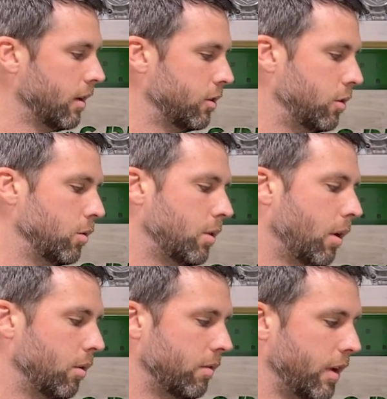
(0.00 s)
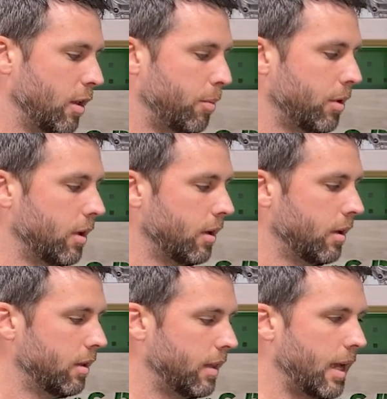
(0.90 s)
to co-develop
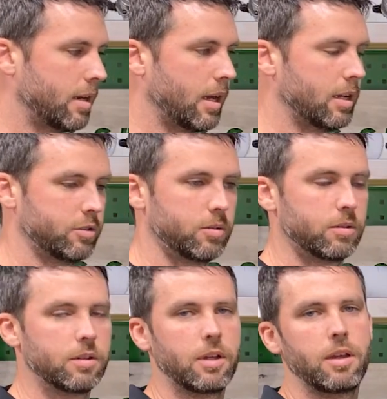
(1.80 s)
that nozzle